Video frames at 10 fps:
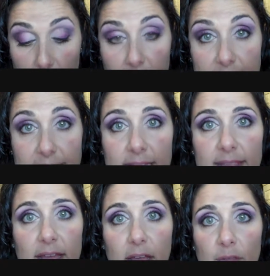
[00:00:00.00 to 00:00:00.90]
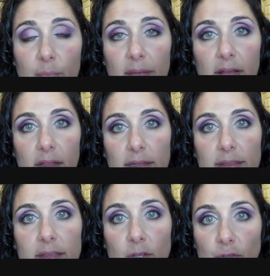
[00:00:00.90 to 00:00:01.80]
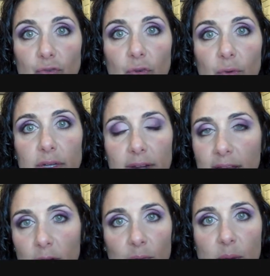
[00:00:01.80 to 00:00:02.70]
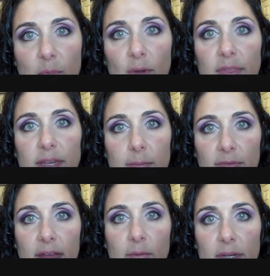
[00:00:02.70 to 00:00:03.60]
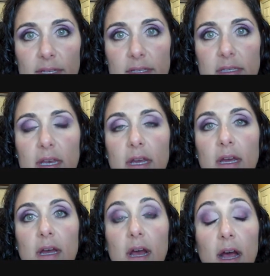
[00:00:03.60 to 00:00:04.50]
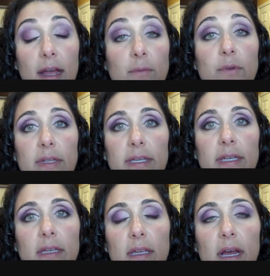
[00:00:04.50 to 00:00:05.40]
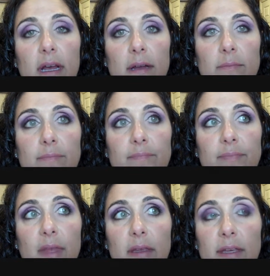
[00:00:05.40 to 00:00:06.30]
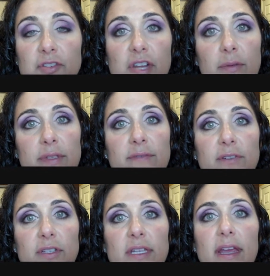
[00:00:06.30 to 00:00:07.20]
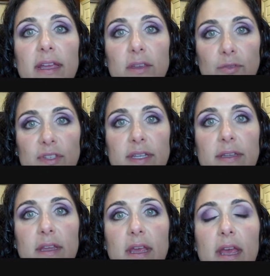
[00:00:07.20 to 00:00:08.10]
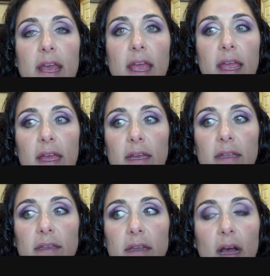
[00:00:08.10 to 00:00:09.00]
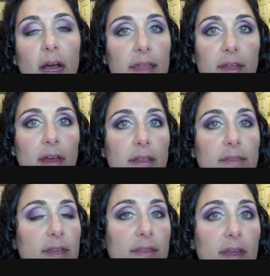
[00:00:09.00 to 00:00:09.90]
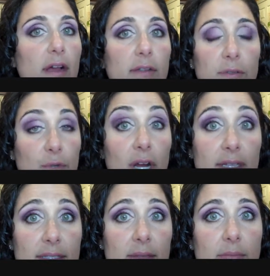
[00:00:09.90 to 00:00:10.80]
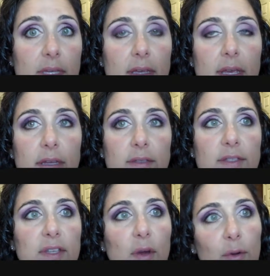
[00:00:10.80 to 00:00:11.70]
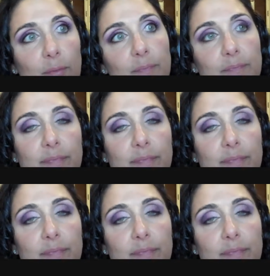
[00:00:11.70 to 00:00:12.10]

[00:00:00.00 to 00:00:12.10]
like I said, the other palette, the neutral one, and I don't remember what the name of that one is, I really, yesterday was the first day I used it, and I thought that the colors were awesome. So